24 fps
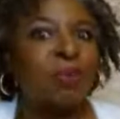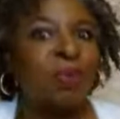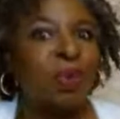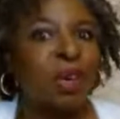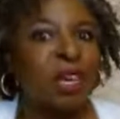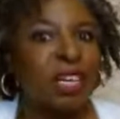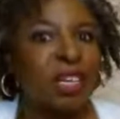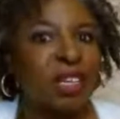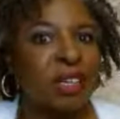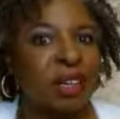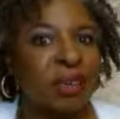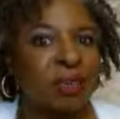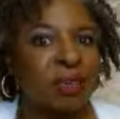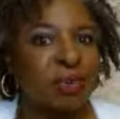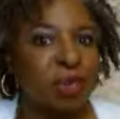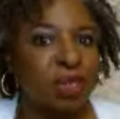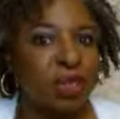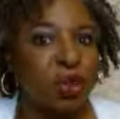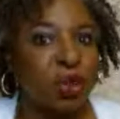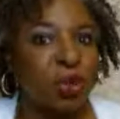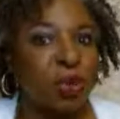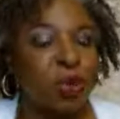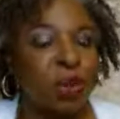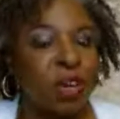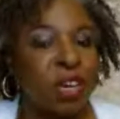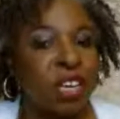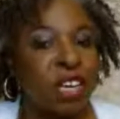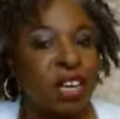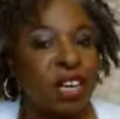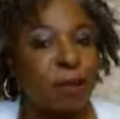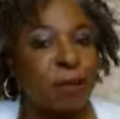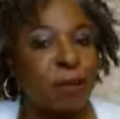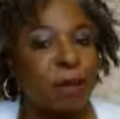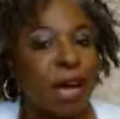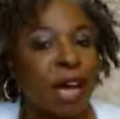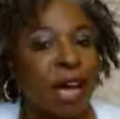we were
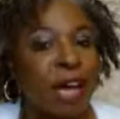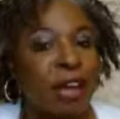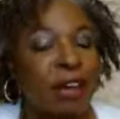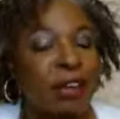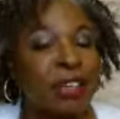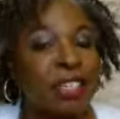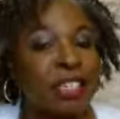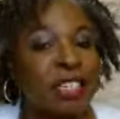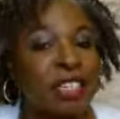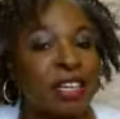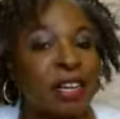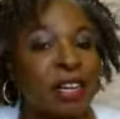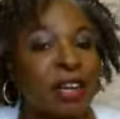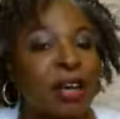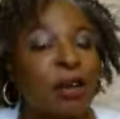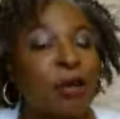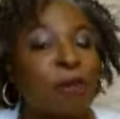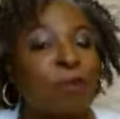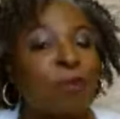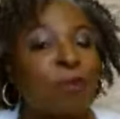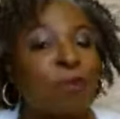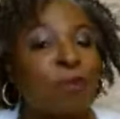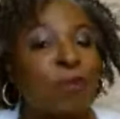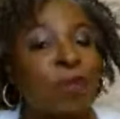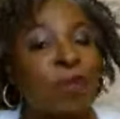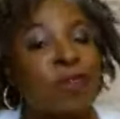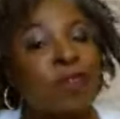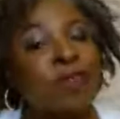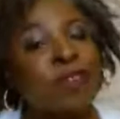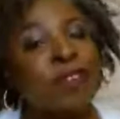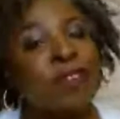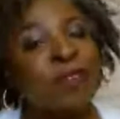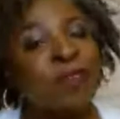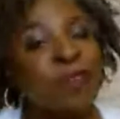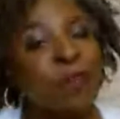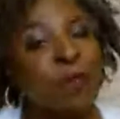talking about
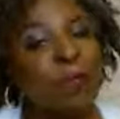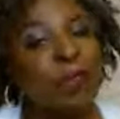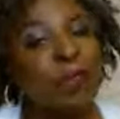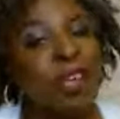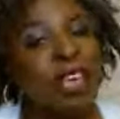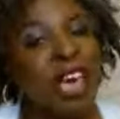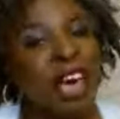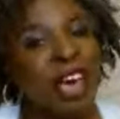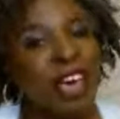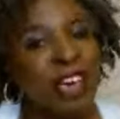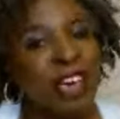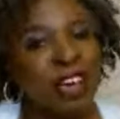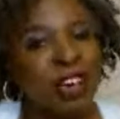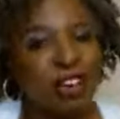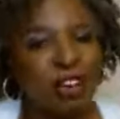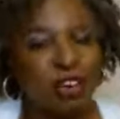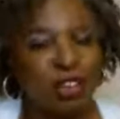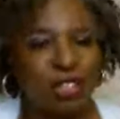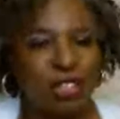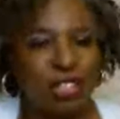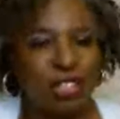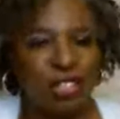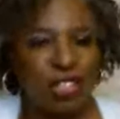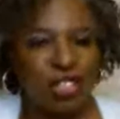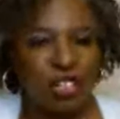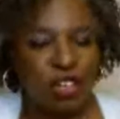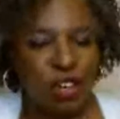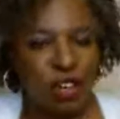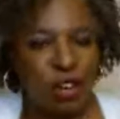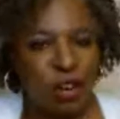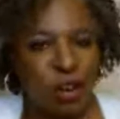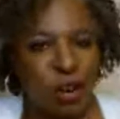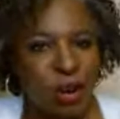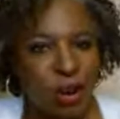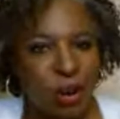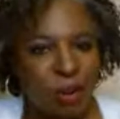moving from chaos to
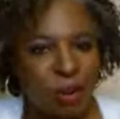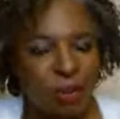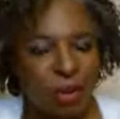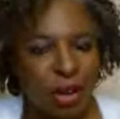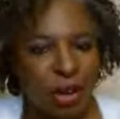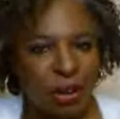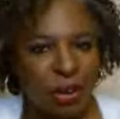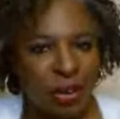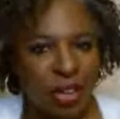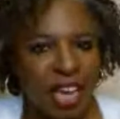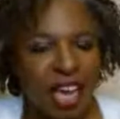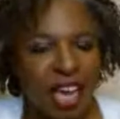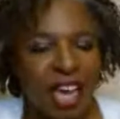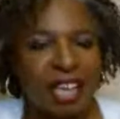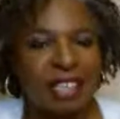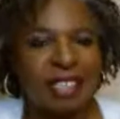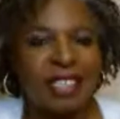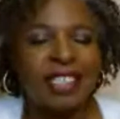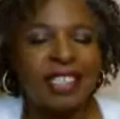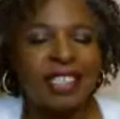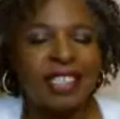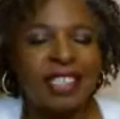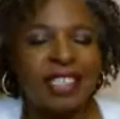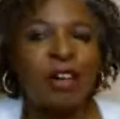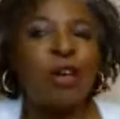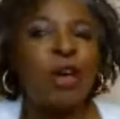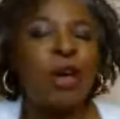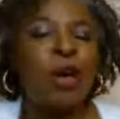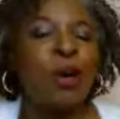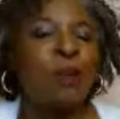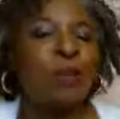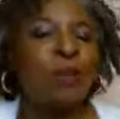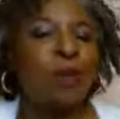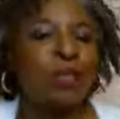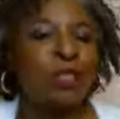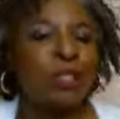calm. Okay,
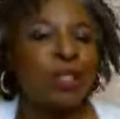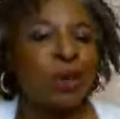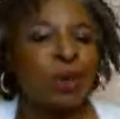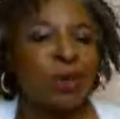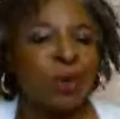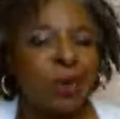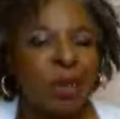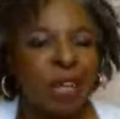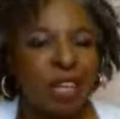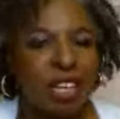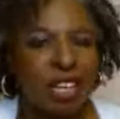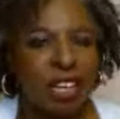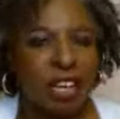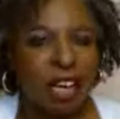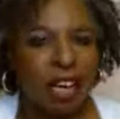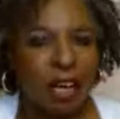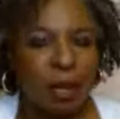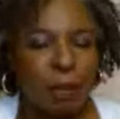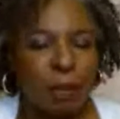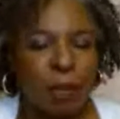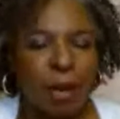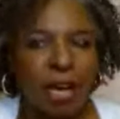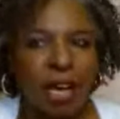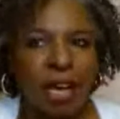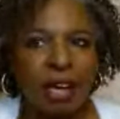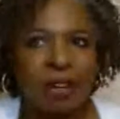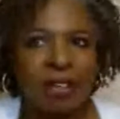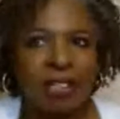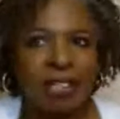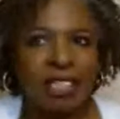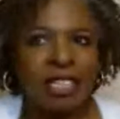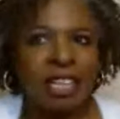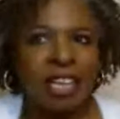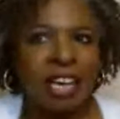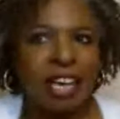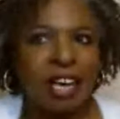so we're talking
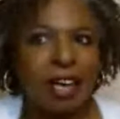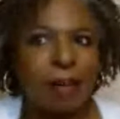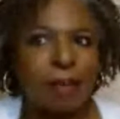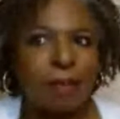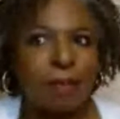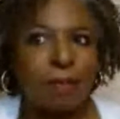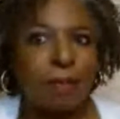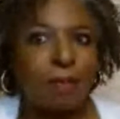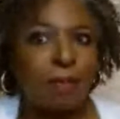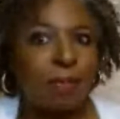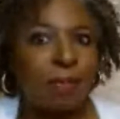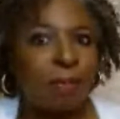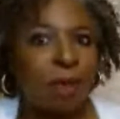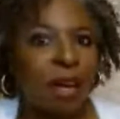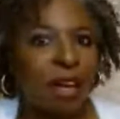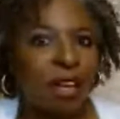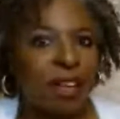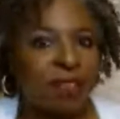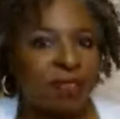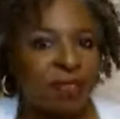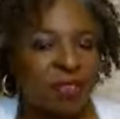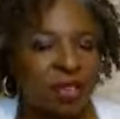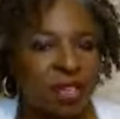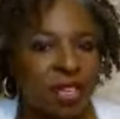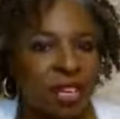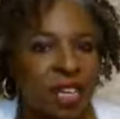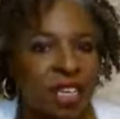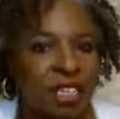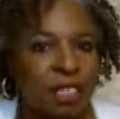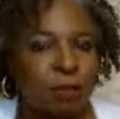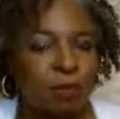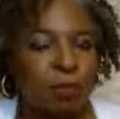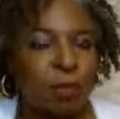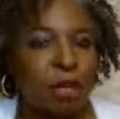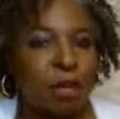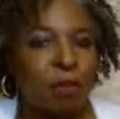about
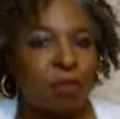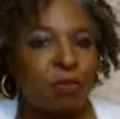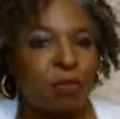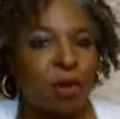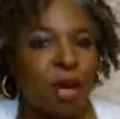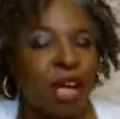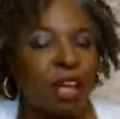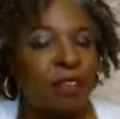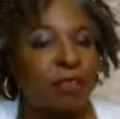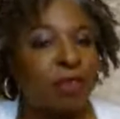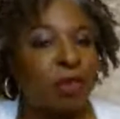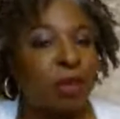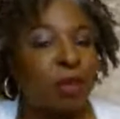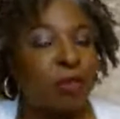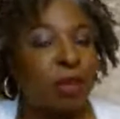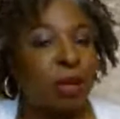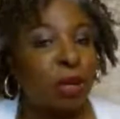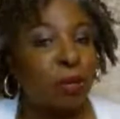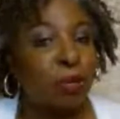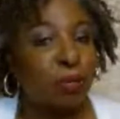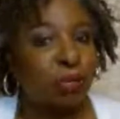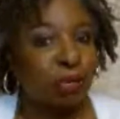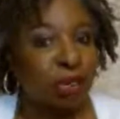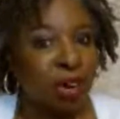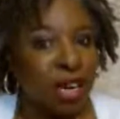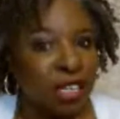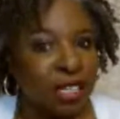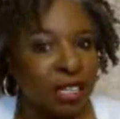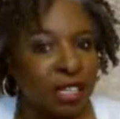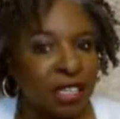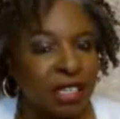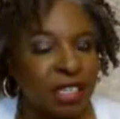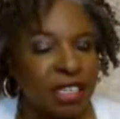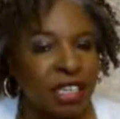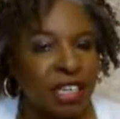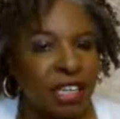mindfulness, being mindful, being
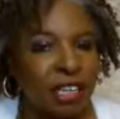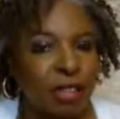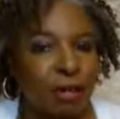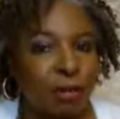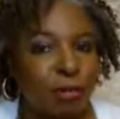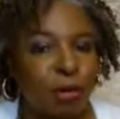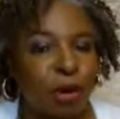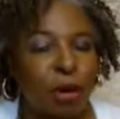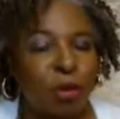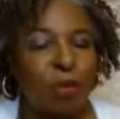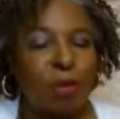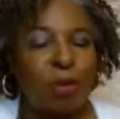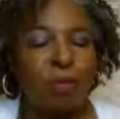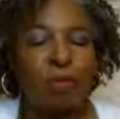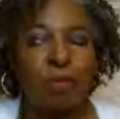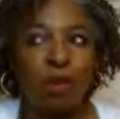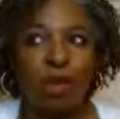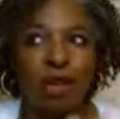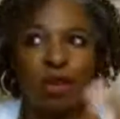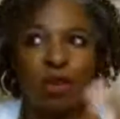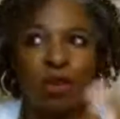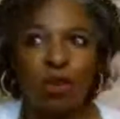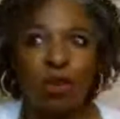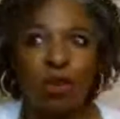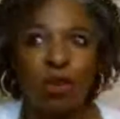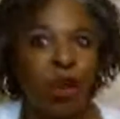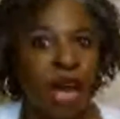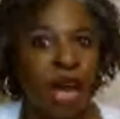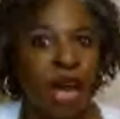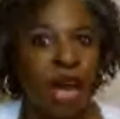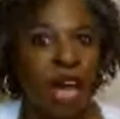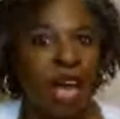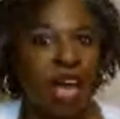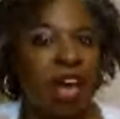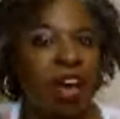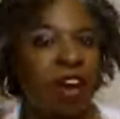present in the moment, being
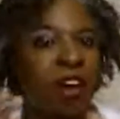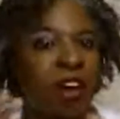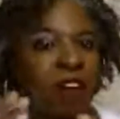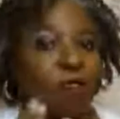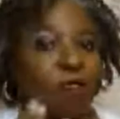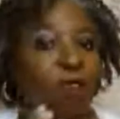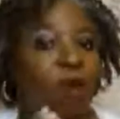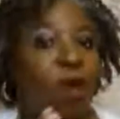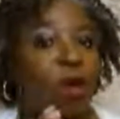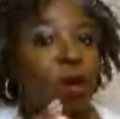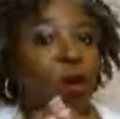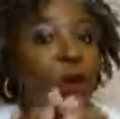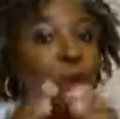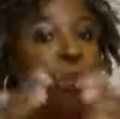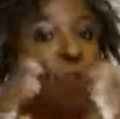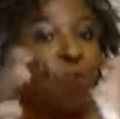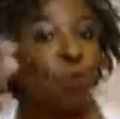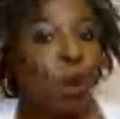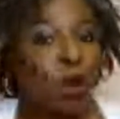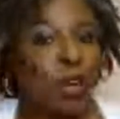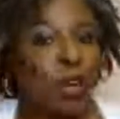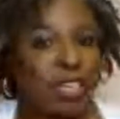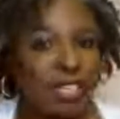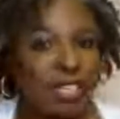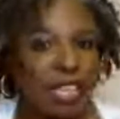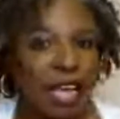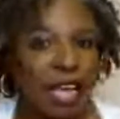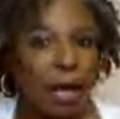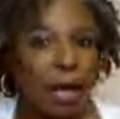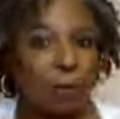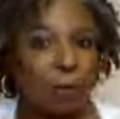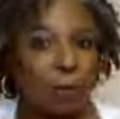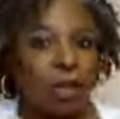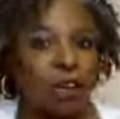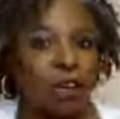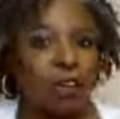aware of what is
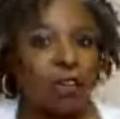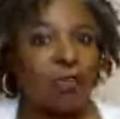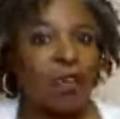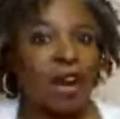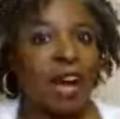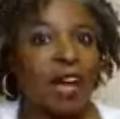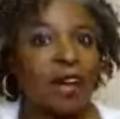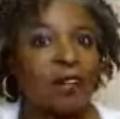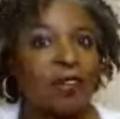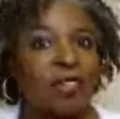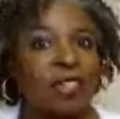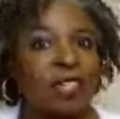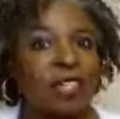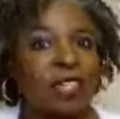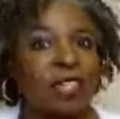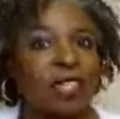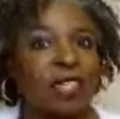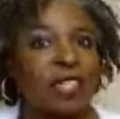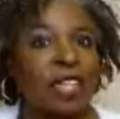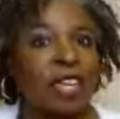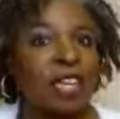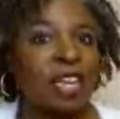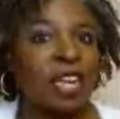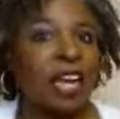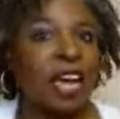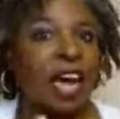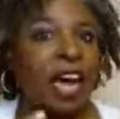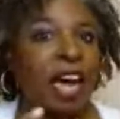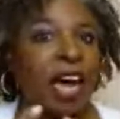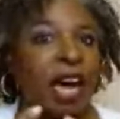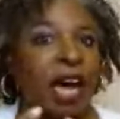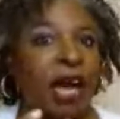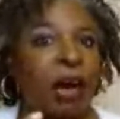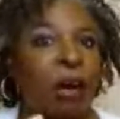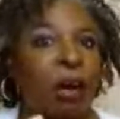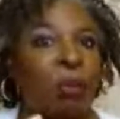happening around us and
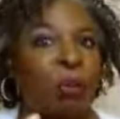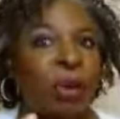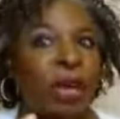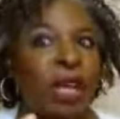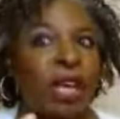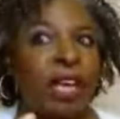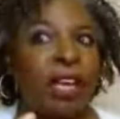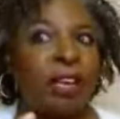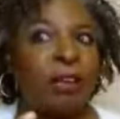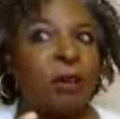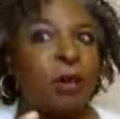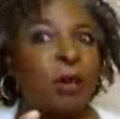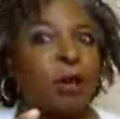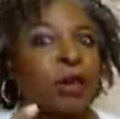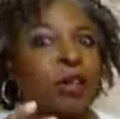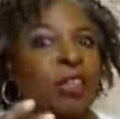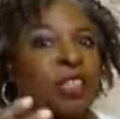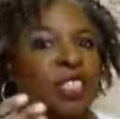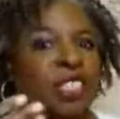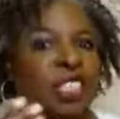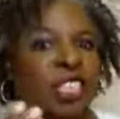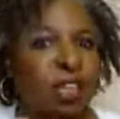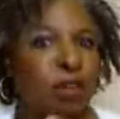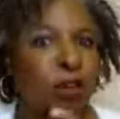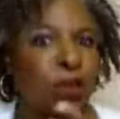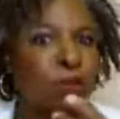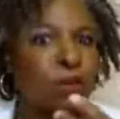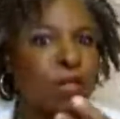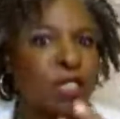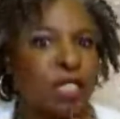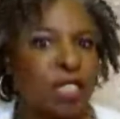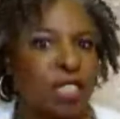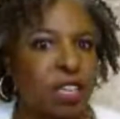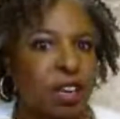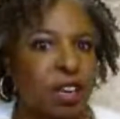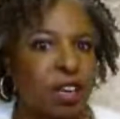how we deal
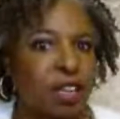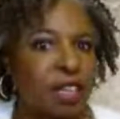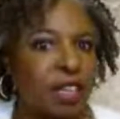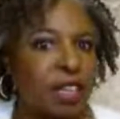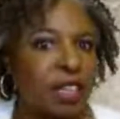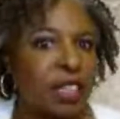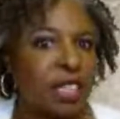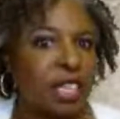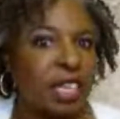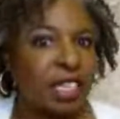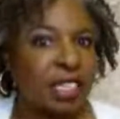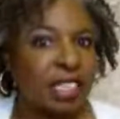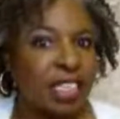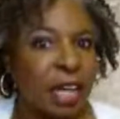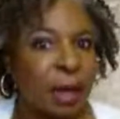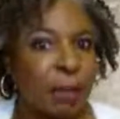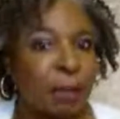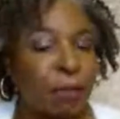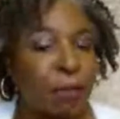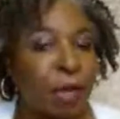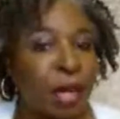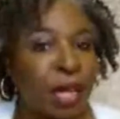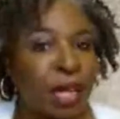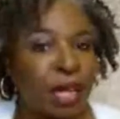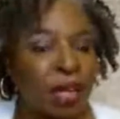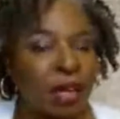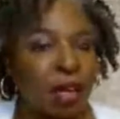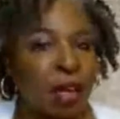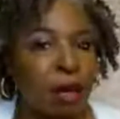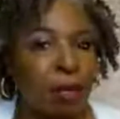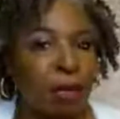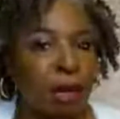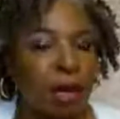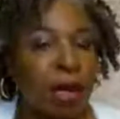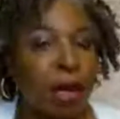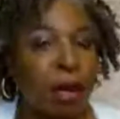with certain things that may
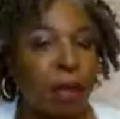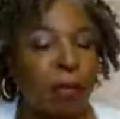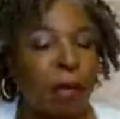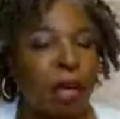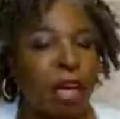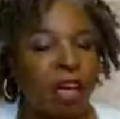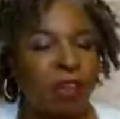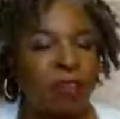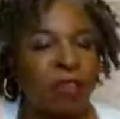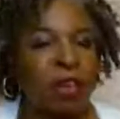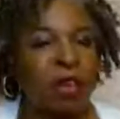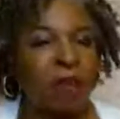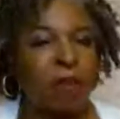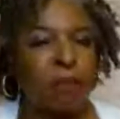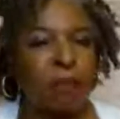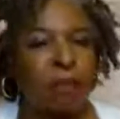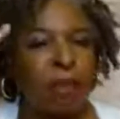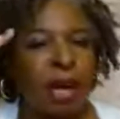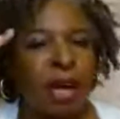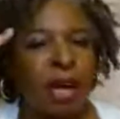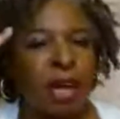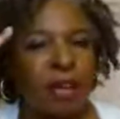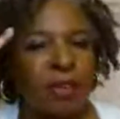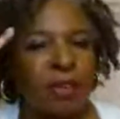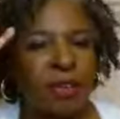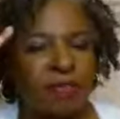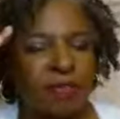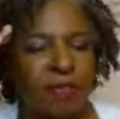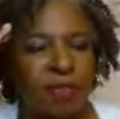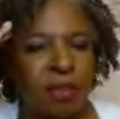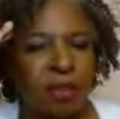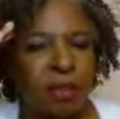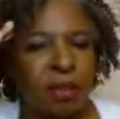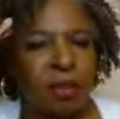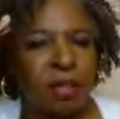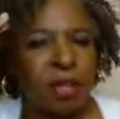come up, having a
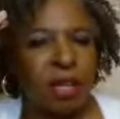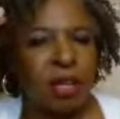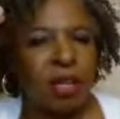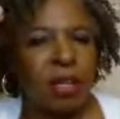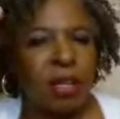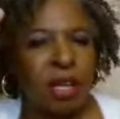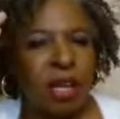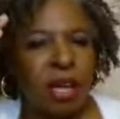mindset